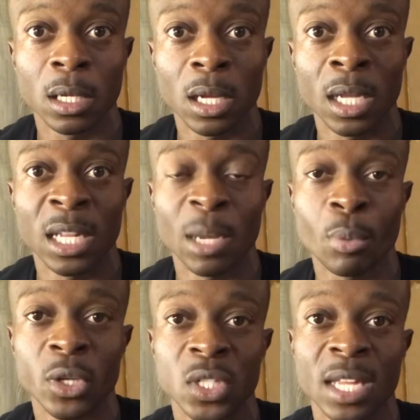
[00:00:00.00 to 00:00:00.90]
and then
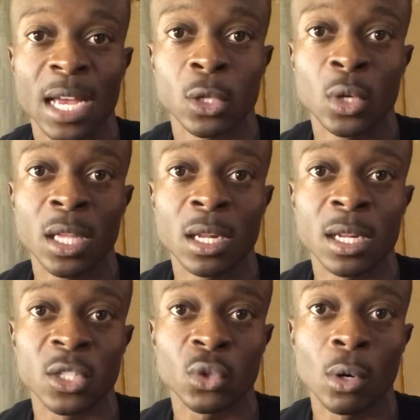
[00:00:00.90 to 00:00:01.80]
press it down. You get it in
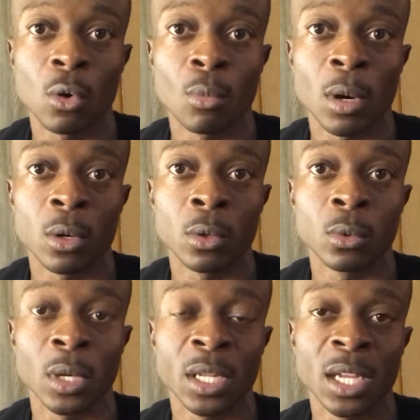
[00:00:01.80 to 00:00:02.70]
that strobe mode,
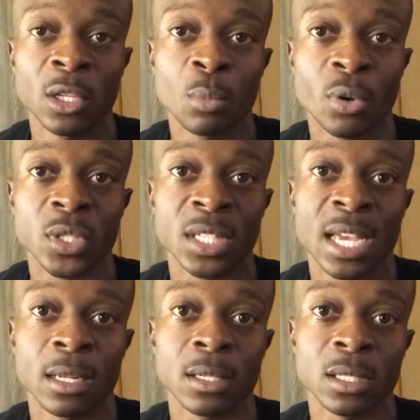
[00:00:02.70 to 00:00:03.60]
and then you press it
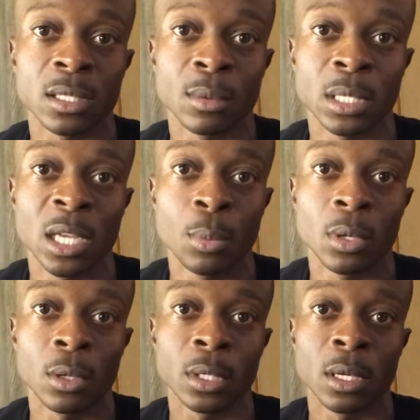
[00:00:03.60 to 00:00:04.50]
down to keep it
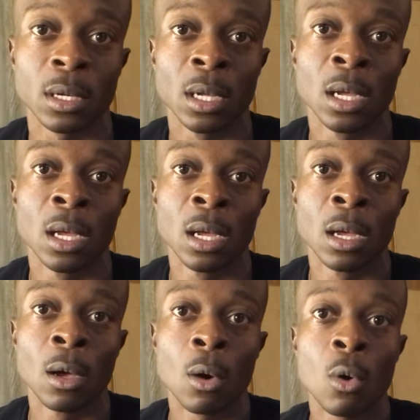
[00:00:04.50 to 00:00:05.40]
on there.
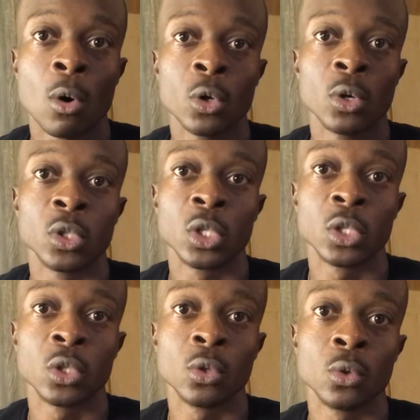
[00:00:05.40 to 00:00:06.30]
Or you can
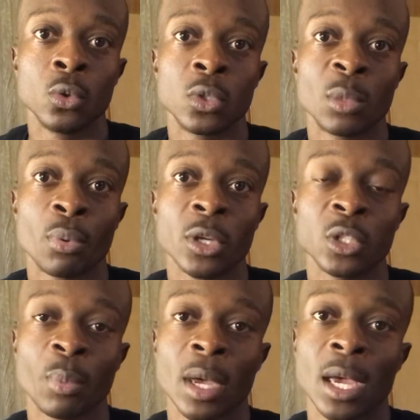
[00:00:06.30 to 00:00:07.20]
just use the pressure
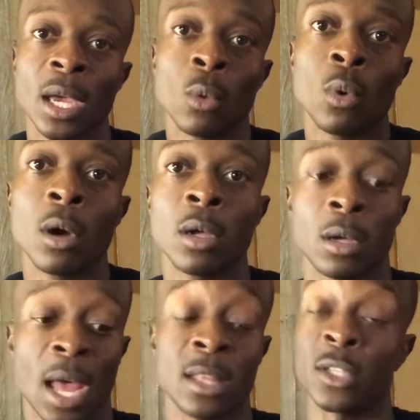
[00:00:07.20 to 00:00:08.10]
pad, where
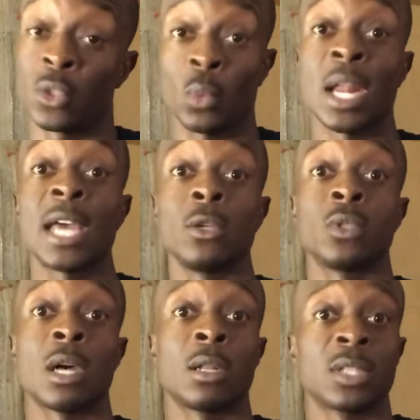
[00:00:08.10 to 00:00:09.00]
this is what I use
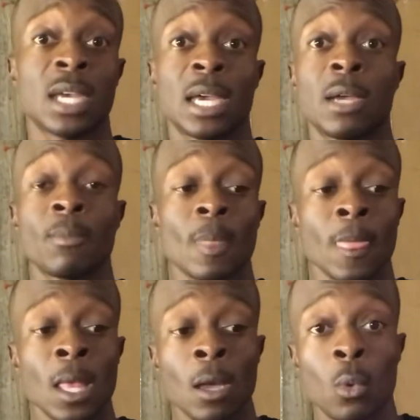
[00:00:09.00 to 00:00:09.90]
all the time,
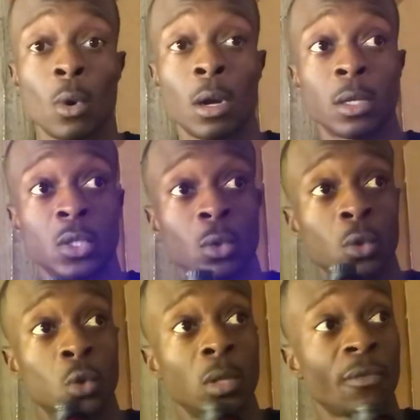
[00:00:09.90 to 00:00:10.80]
where as soon
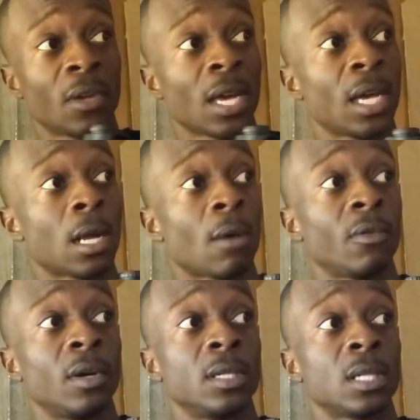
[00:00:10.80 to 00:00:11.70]
as you lift your hand off of it, it's